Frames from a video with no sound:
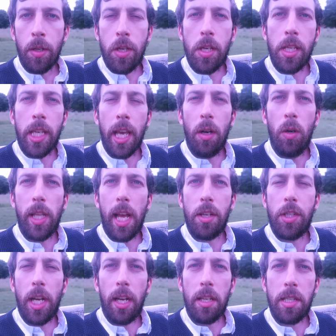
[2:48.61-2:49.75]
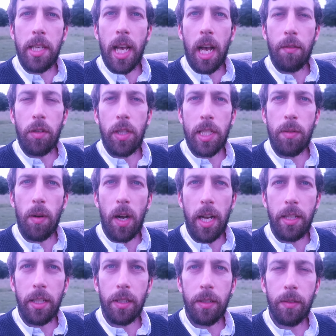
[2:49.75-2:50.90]
You can get all that jealousy out of you, that's what I
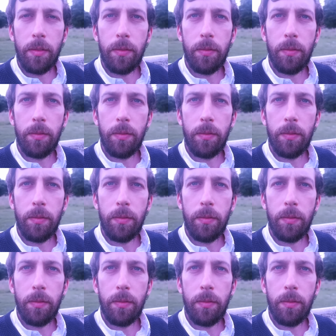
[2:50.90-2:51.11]
did.